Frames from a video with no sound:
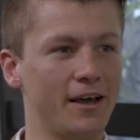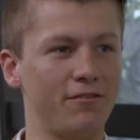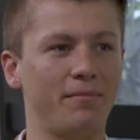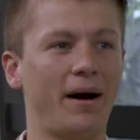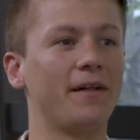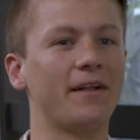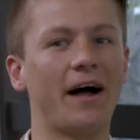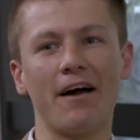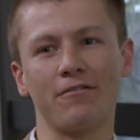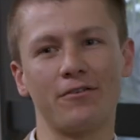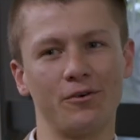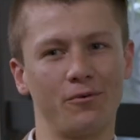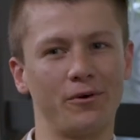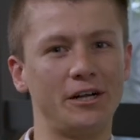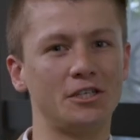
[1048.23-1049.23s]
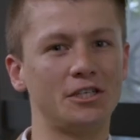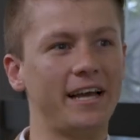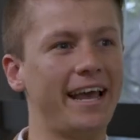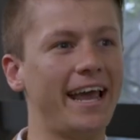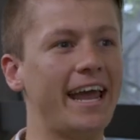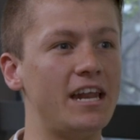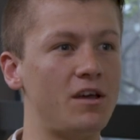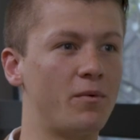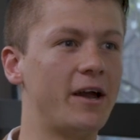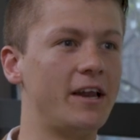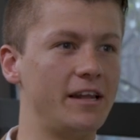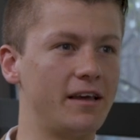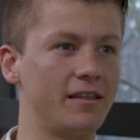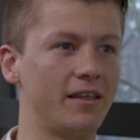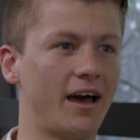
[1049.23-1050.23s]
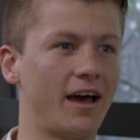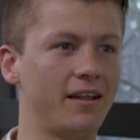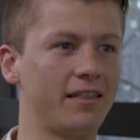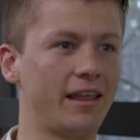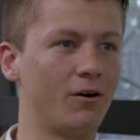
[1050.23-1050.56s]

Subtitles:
if my life could reach anywhere near that,